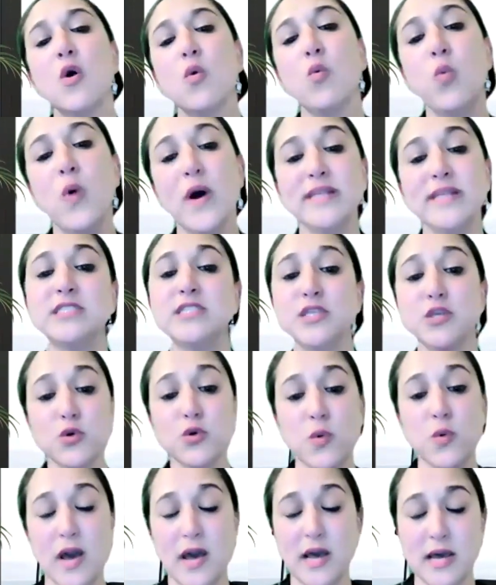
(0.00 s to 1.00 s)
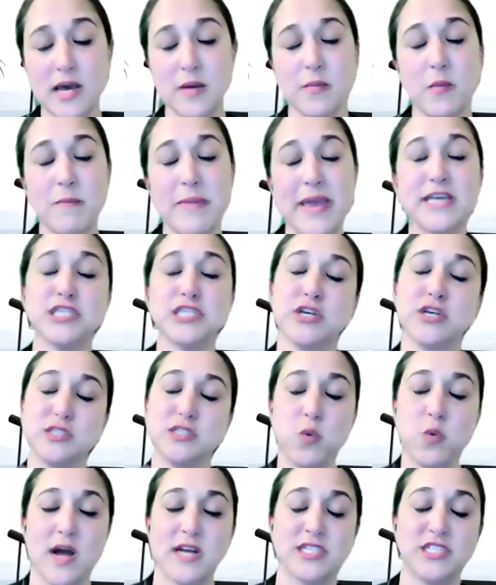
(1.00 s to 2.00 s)
Once you make sure
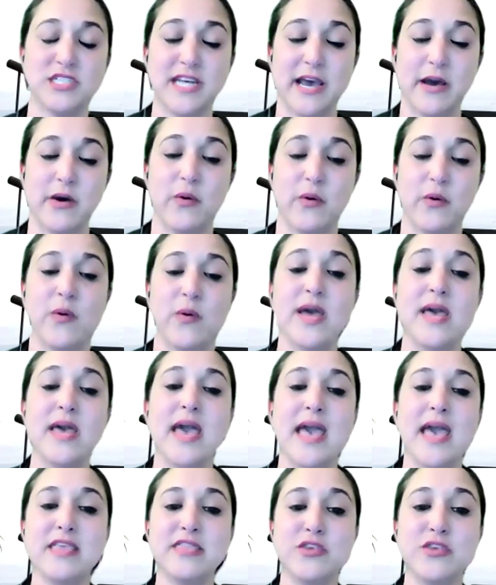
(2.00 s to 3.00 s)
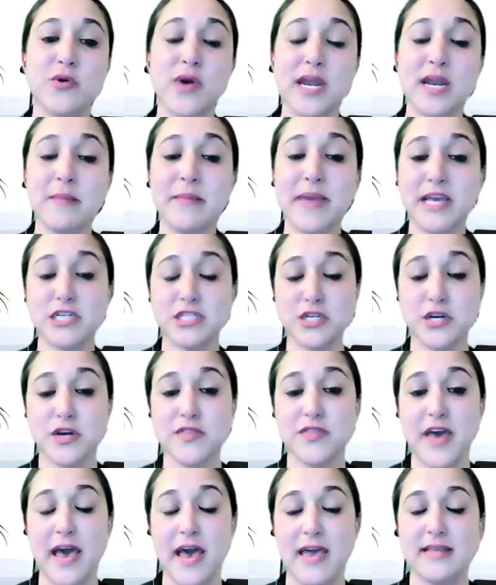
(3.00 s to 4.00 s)
it's washed out, you got to make sure
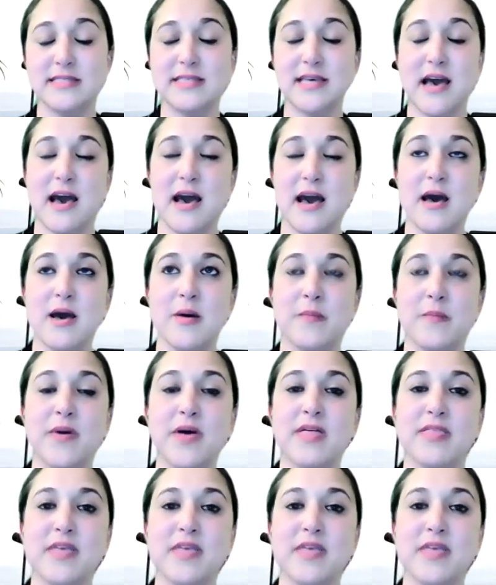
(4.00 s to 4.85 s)
that once